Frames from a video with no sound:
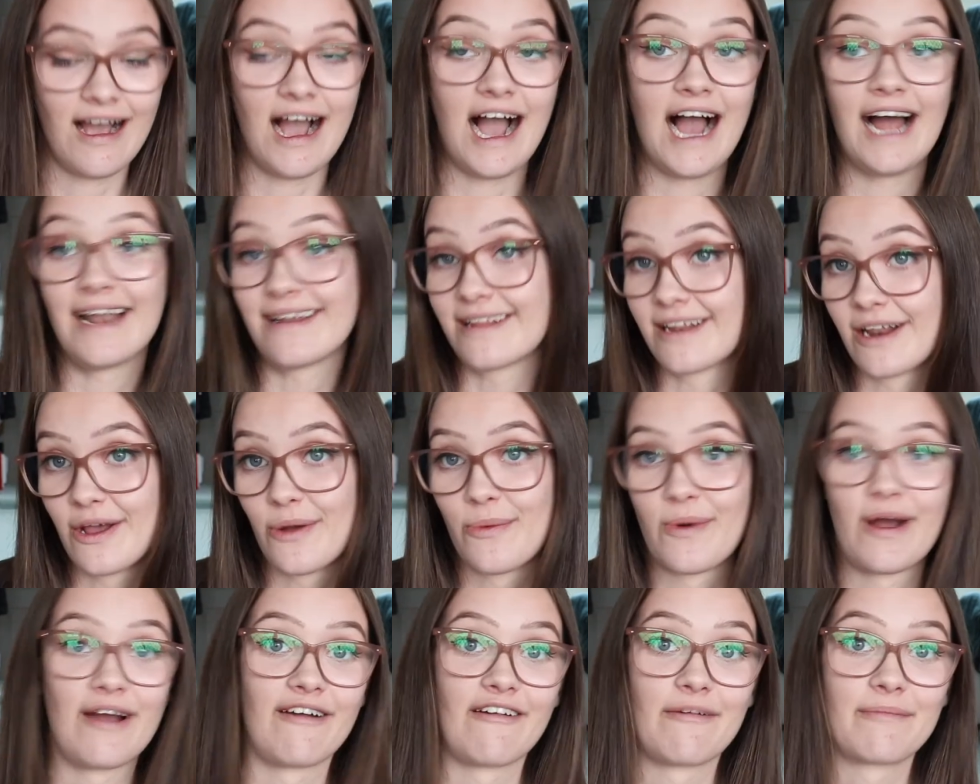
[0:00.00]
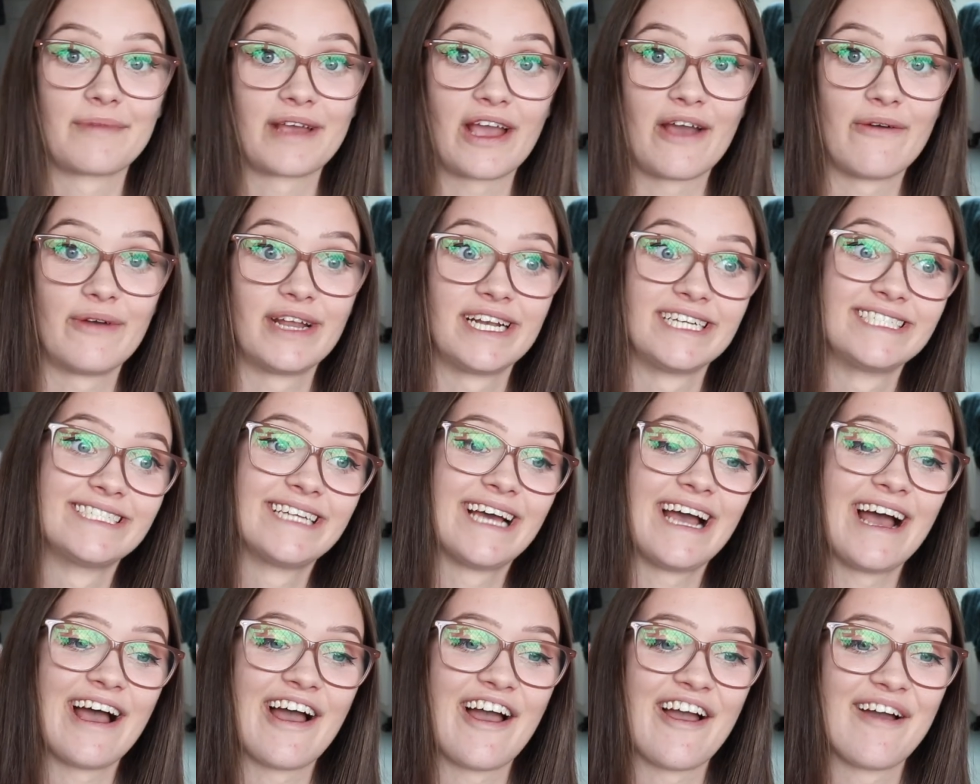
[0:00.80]
I don't know where I'm going.
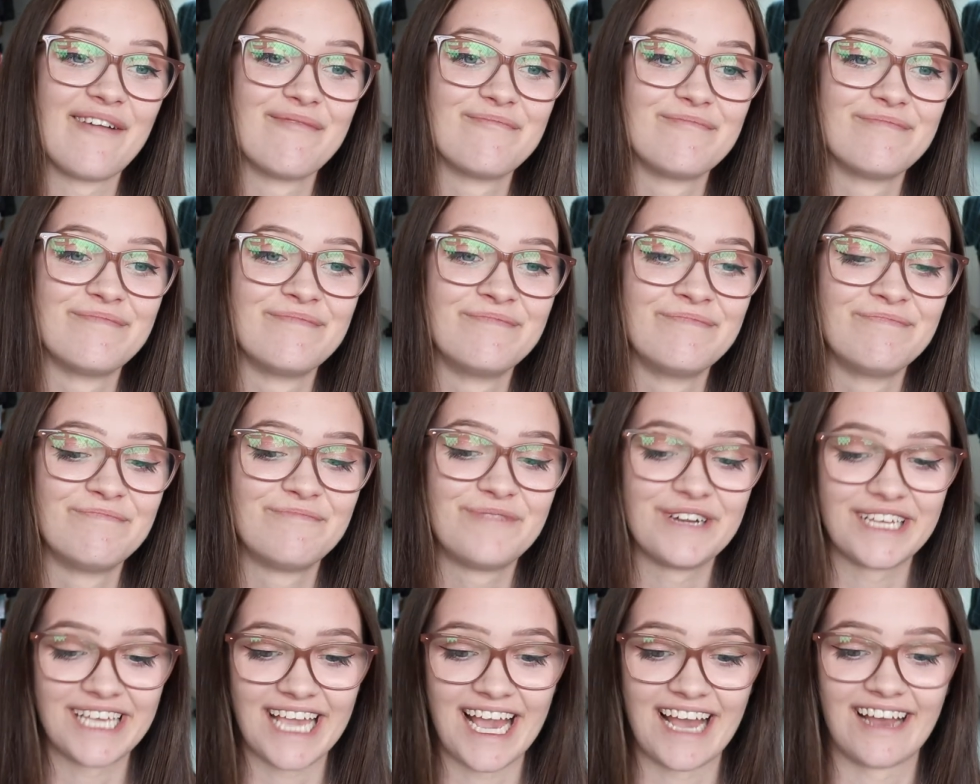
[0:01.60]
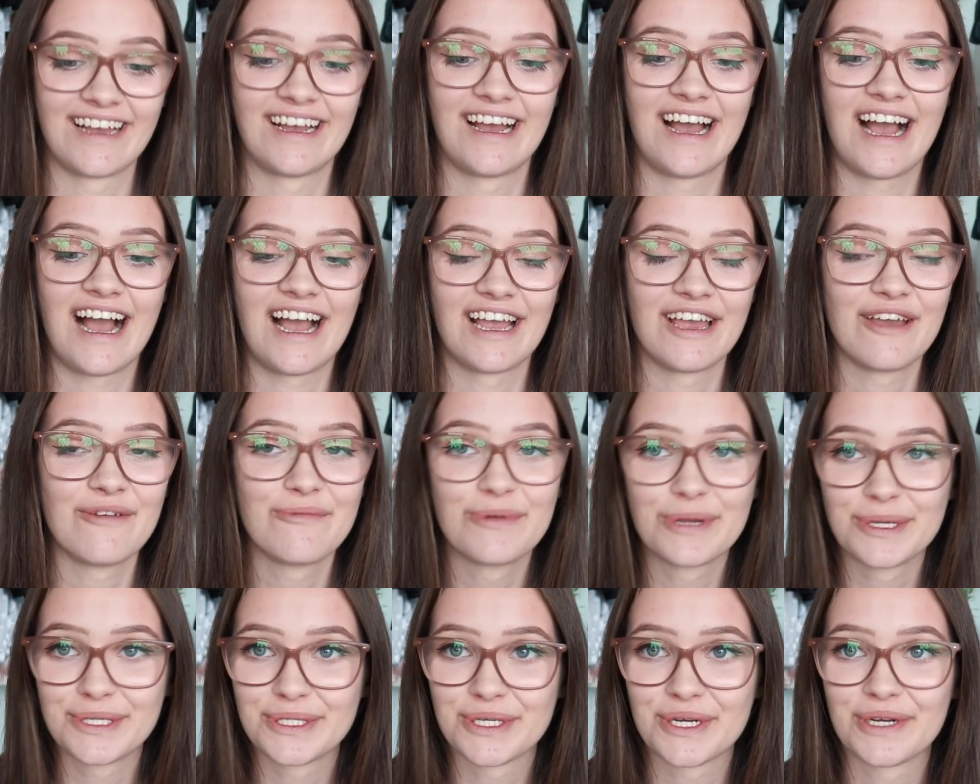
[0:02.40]
But yeah, I hope
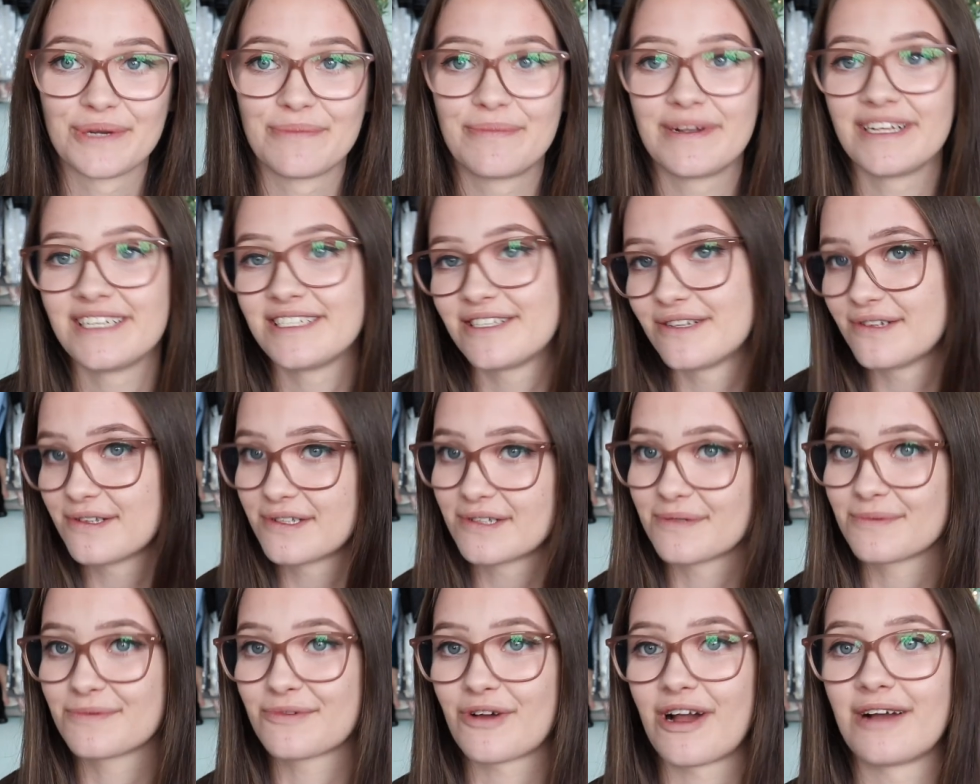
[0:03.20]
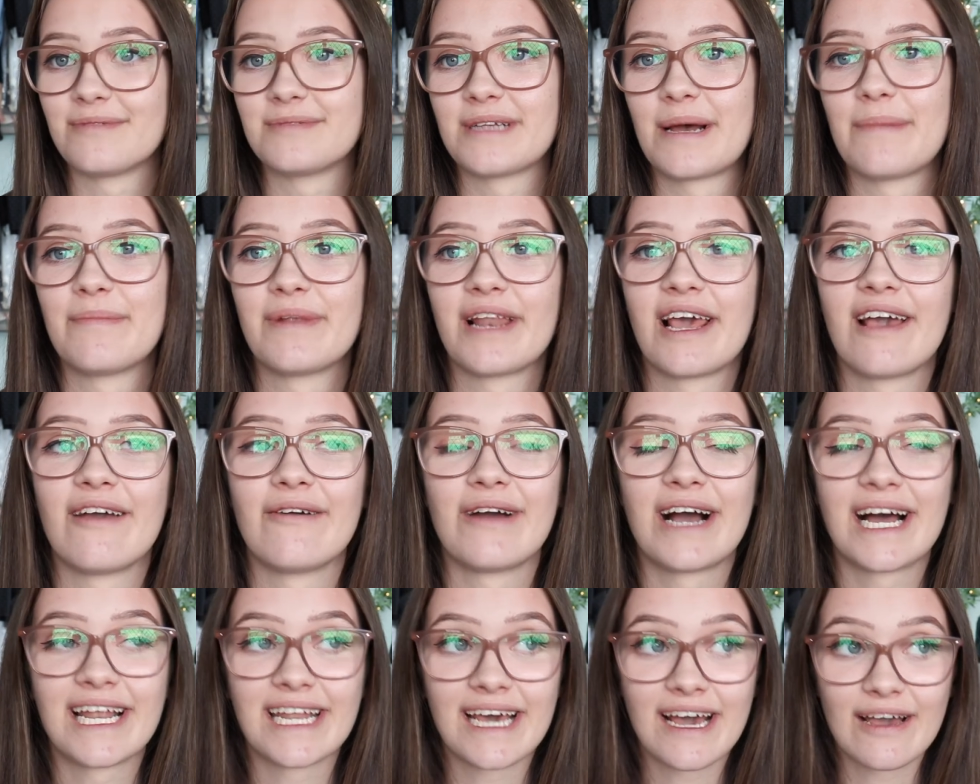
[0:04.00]
you enjoy. Please do subscribe down below,
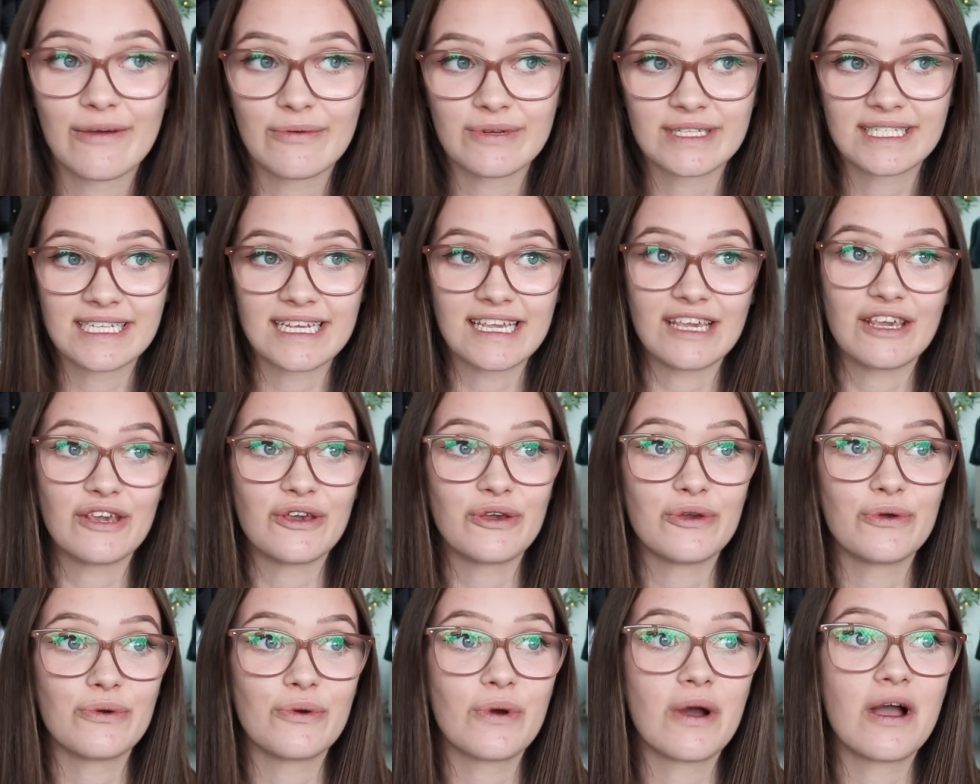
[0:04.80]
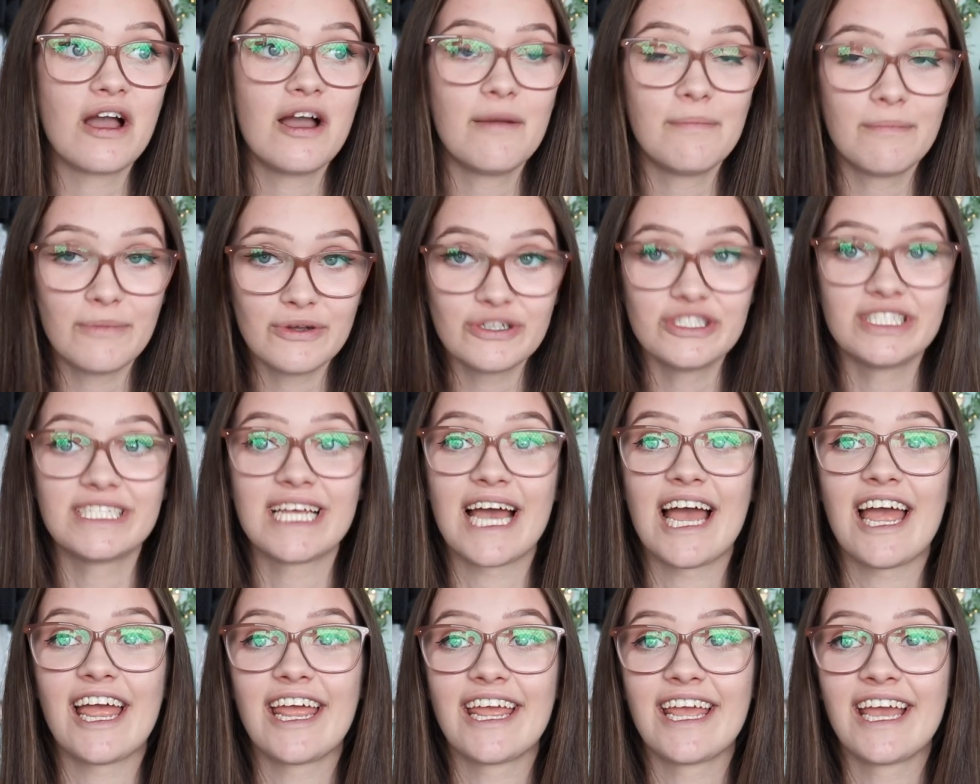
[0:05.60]
and I will see you
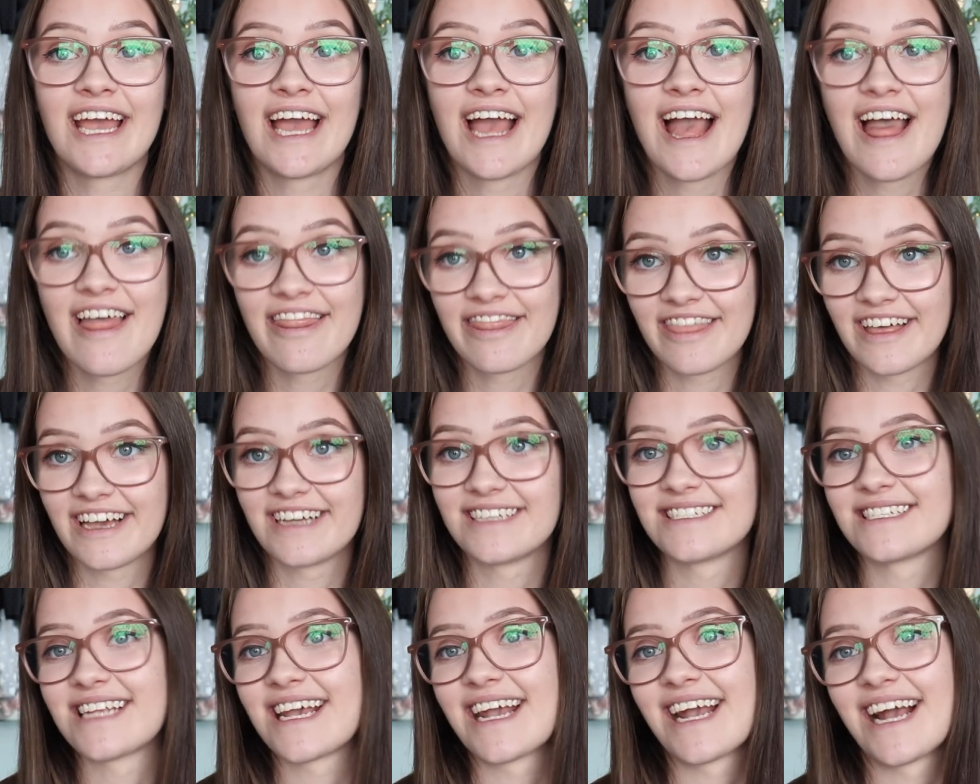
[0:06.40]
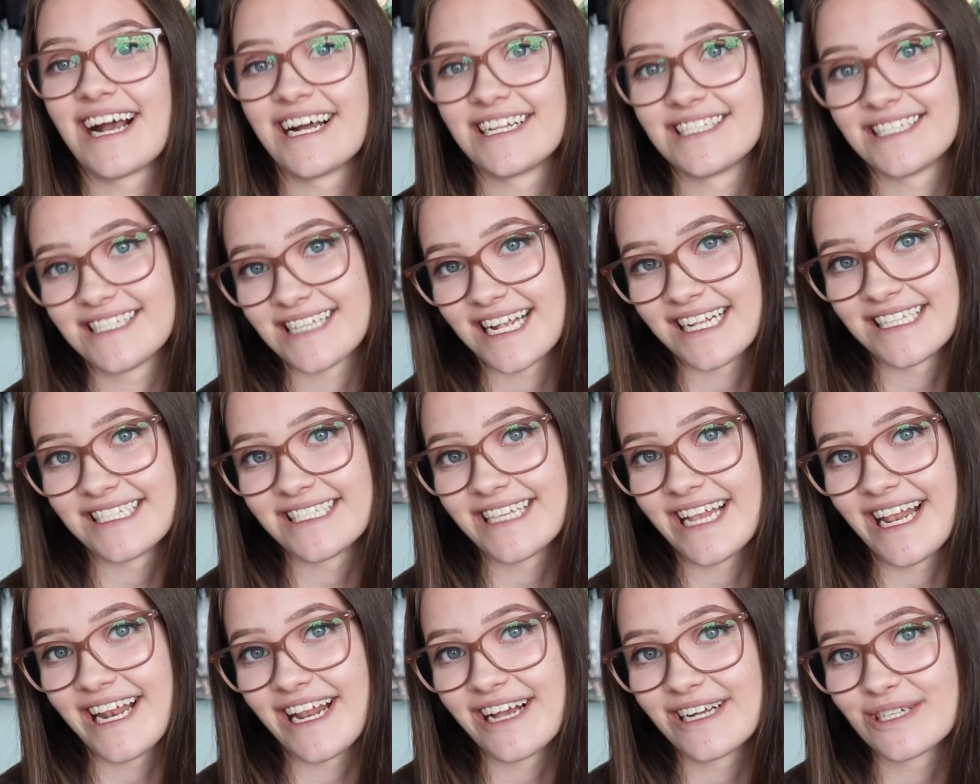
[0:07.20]
Monday, Thursday and
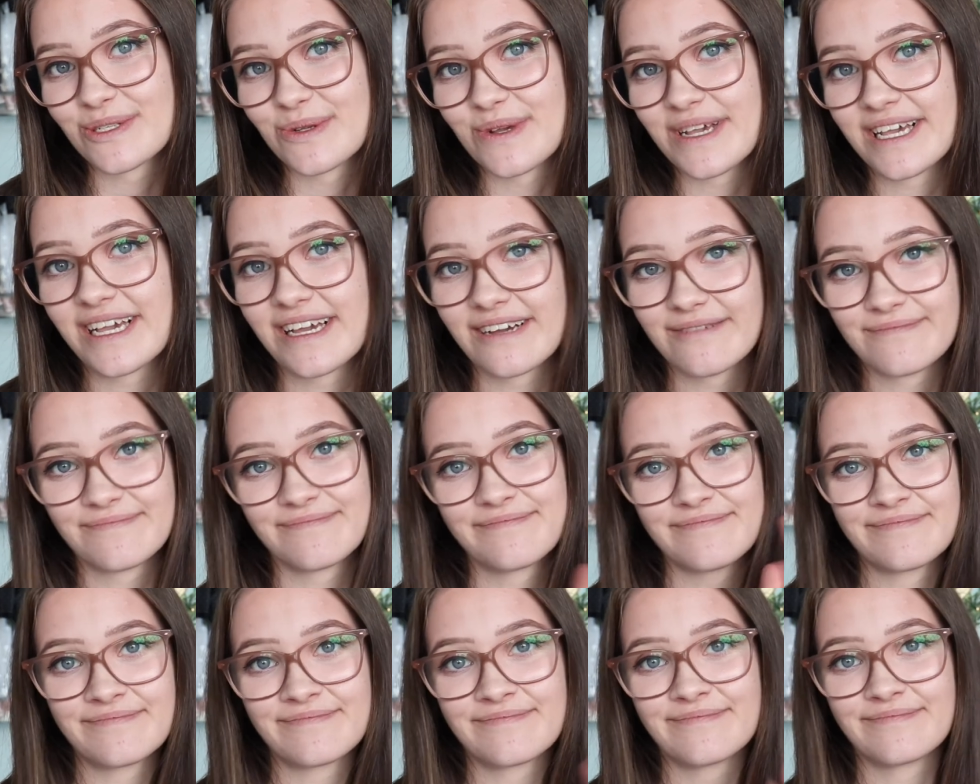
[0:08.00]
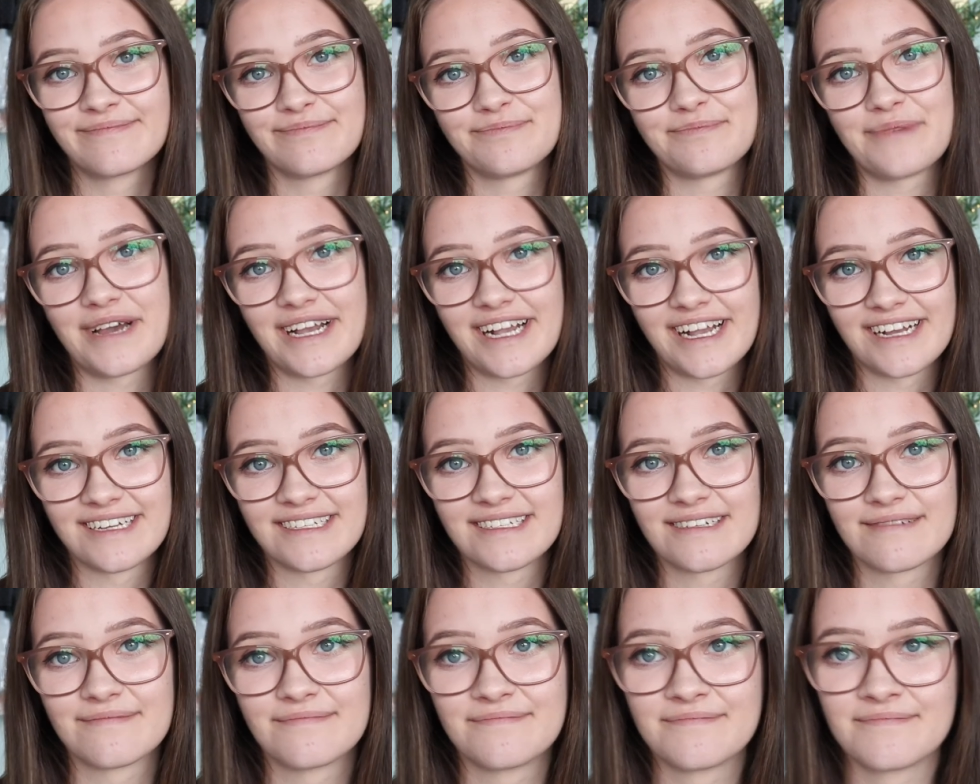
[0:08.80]
Saturday next week. Bye guys.